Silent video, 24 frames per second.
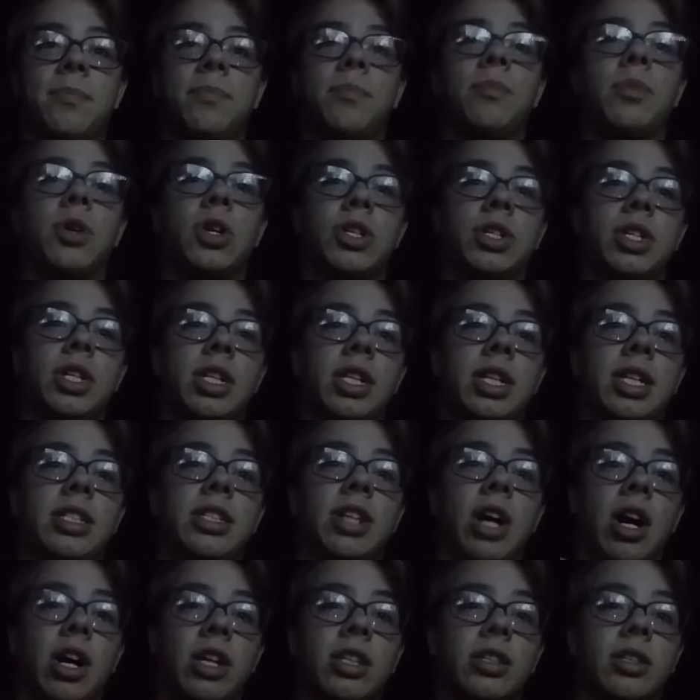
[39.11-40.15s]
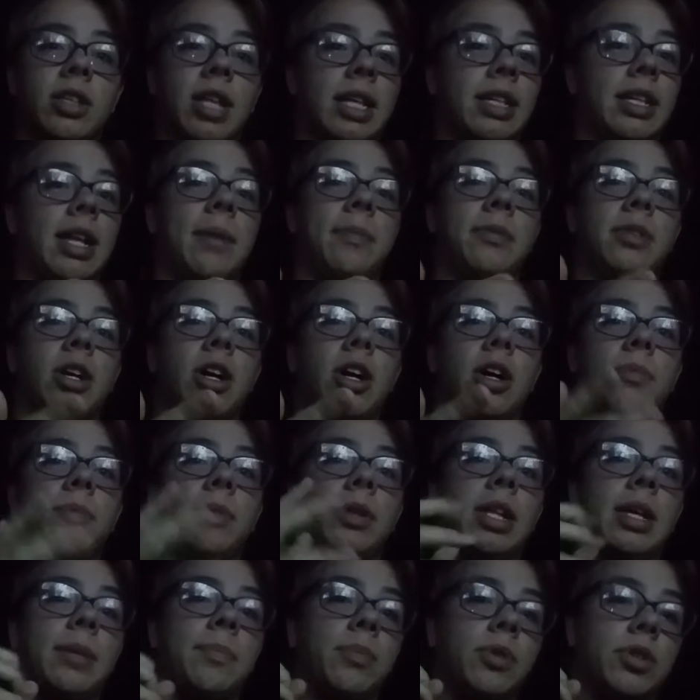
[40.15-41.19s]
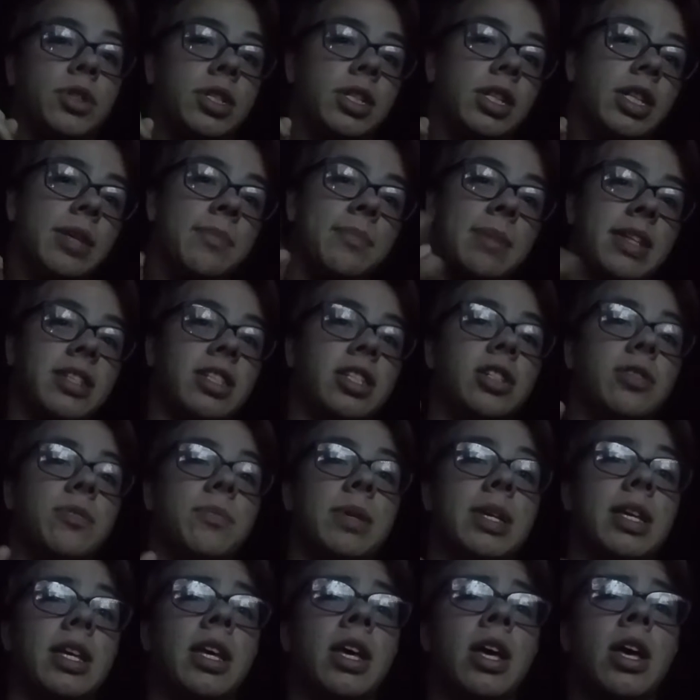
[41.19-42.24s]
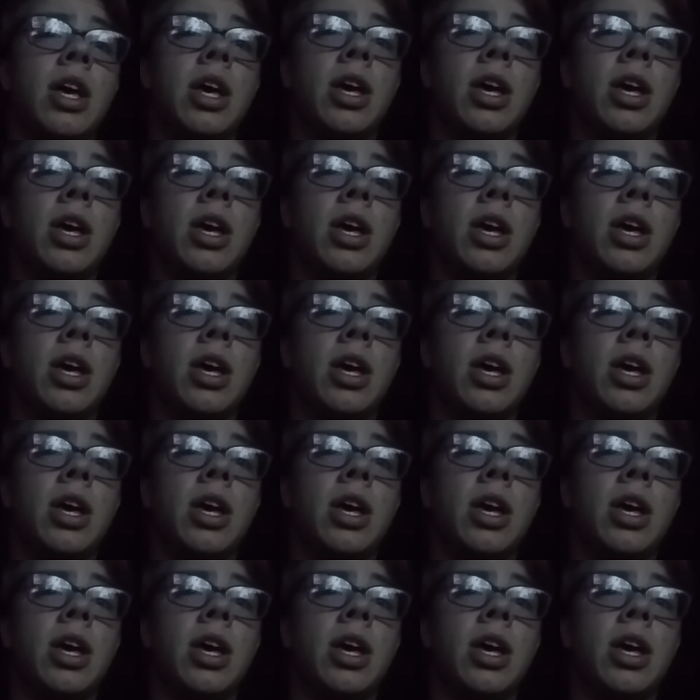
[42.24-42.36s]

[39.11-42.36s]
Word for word: personally talked, like, not talk but, like, personally messaged me,